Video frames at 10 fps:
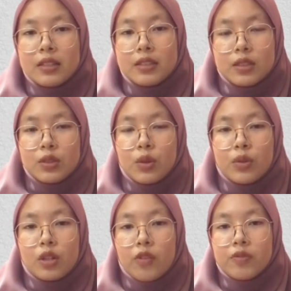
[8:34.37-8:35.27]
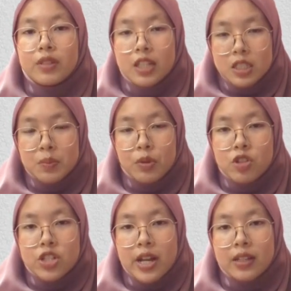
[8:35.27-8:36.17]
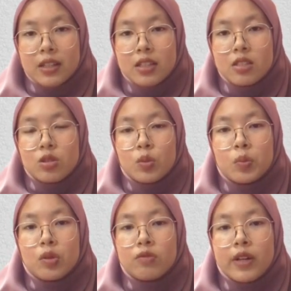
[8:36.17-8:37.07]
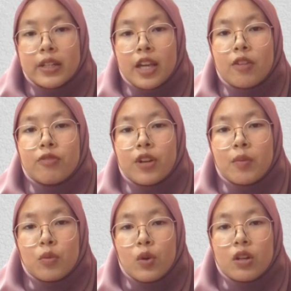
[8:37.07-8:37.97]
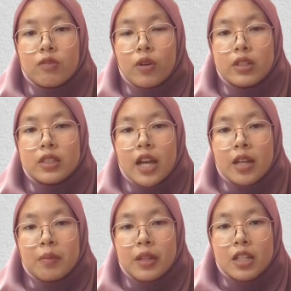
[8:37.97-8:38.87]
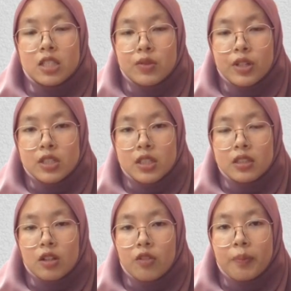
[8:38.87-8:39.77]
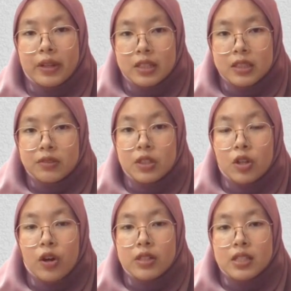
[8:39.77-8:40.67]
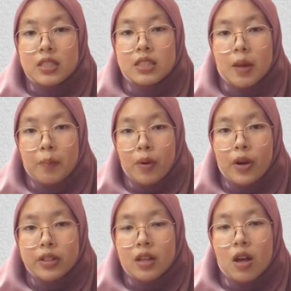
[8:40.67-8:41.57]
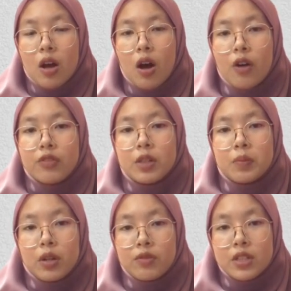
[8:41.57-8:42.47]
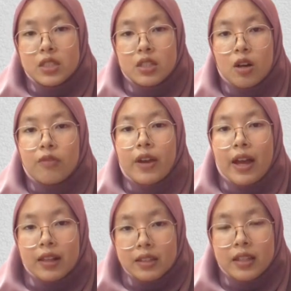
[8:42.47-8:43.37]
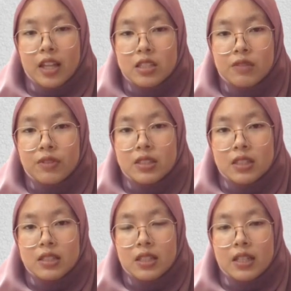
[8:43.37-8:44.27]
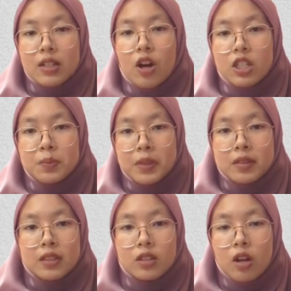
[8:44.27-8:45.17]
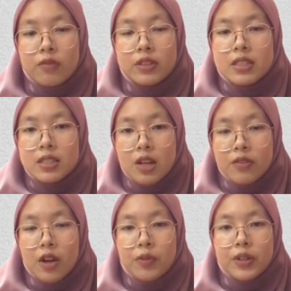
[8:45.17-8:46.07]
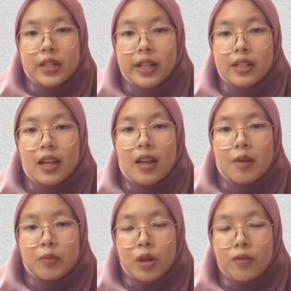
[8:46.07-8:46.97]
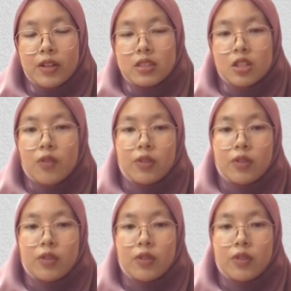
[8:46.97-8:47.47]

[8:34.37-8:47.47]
The goal of this project is to provide a framework for the administration of medical records in support of the provision of healthcare services in the hospital of the South African province of